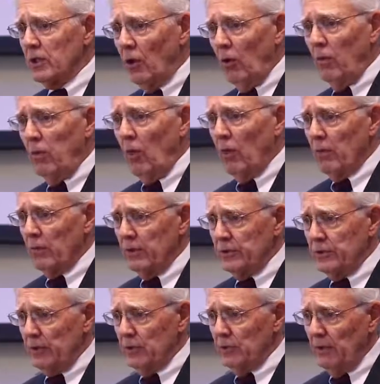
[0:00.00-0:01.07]
Cobalt
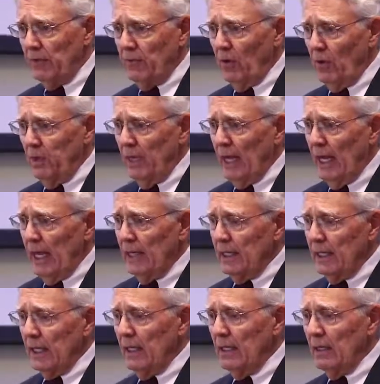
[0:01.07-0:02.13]
was used before the
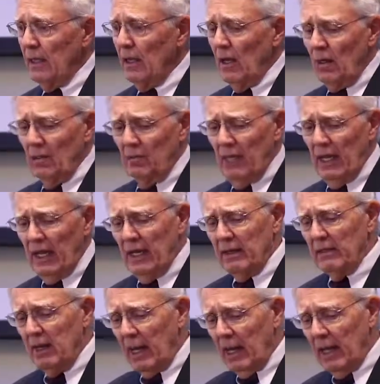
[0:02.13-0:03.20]
iodine,
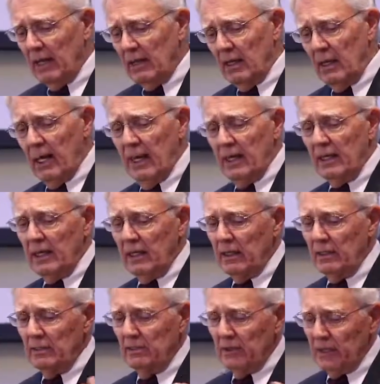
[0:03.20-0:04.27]
and
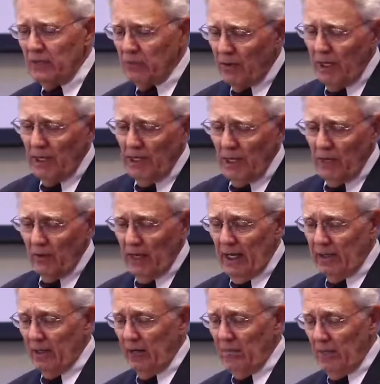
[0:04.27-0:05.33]
iodine, these
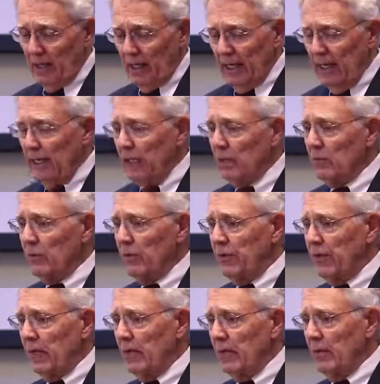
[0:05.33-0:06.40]
radioactive palladium,
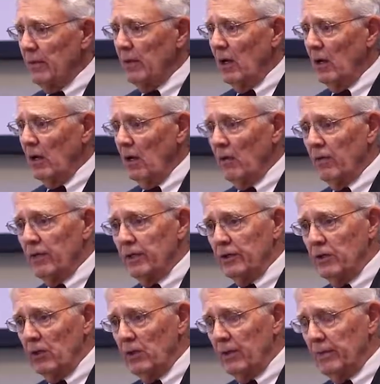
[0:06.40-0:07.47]
ruthenium. Over in
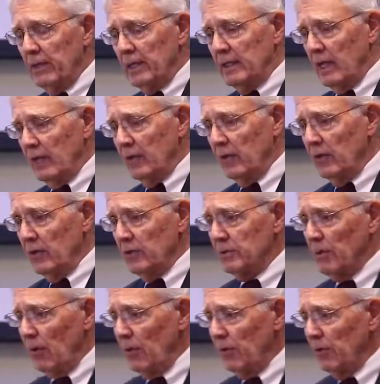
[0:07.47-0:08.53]
Europe, they tend to
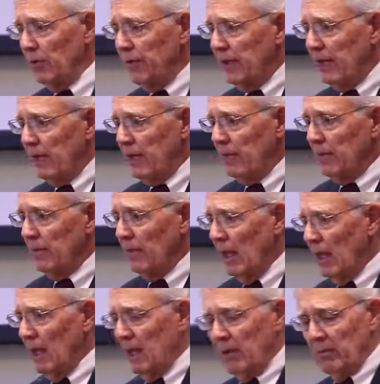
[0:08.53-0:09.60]
use more ruthenium,
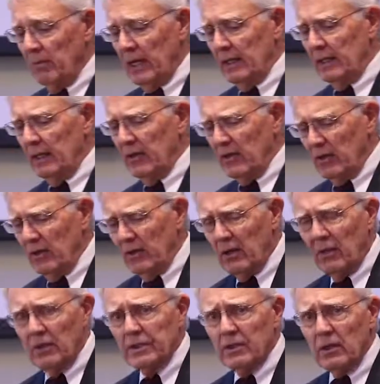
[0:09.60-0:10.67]
but
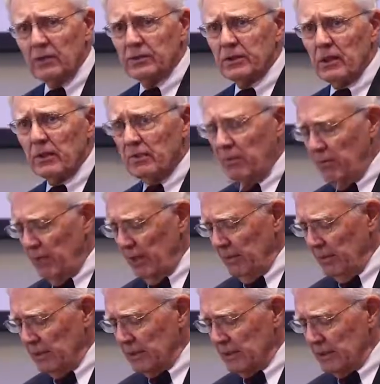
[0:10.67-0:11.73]
the results are pretty
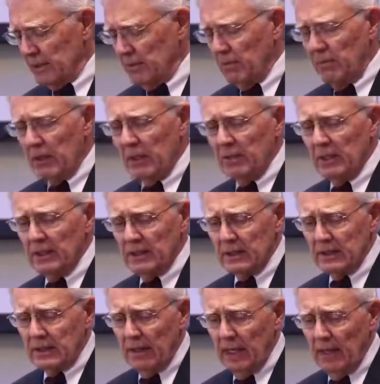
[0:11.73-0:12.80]
much the
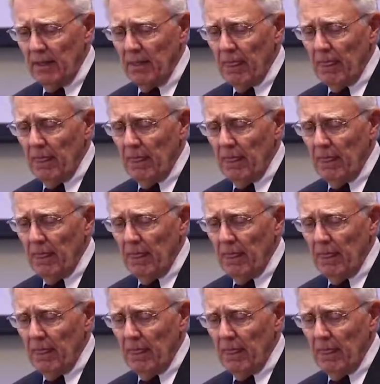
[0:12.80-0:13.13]
same.